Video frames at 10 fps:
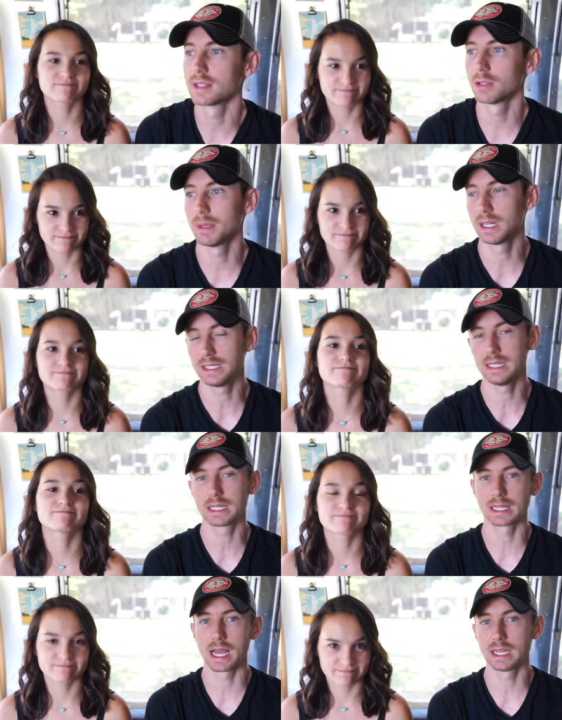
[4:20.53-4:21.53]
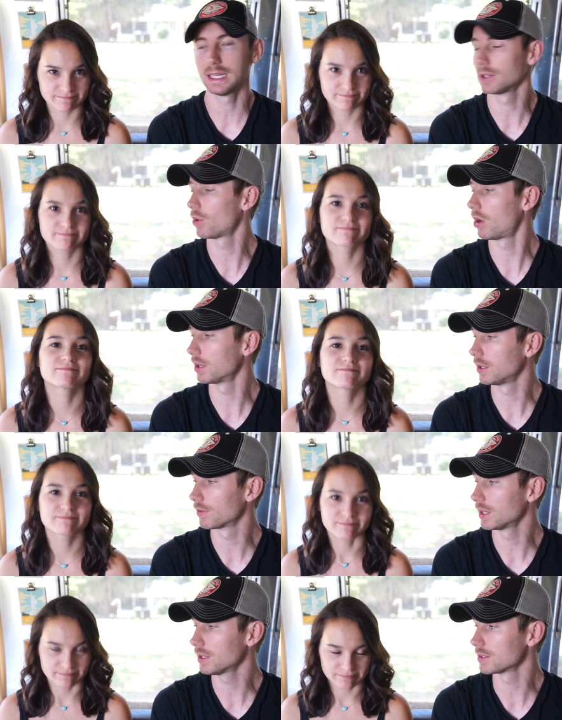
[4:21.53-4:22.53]
Speaker 1: there been a decline in quality over
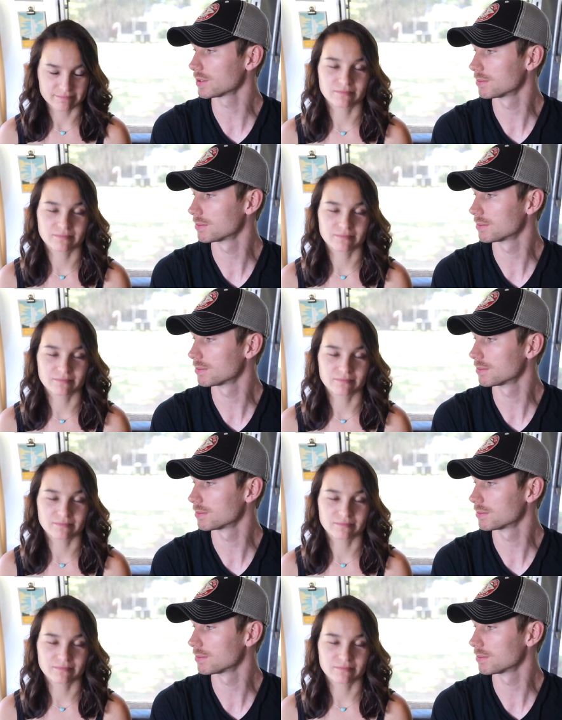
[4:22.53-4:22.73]
the years?